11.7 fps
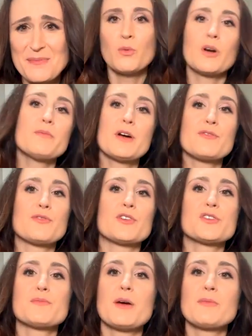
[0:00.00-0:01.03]
One of my
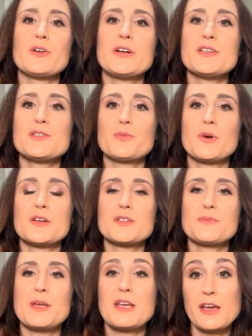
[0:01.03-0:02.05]
first memories was
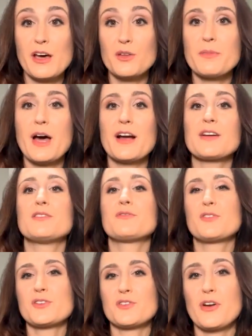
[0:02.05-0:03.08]
being held back in the
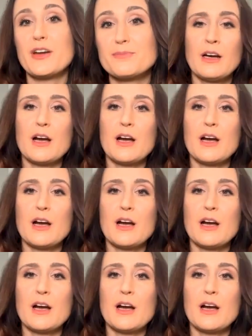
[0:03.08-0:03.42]
first grade.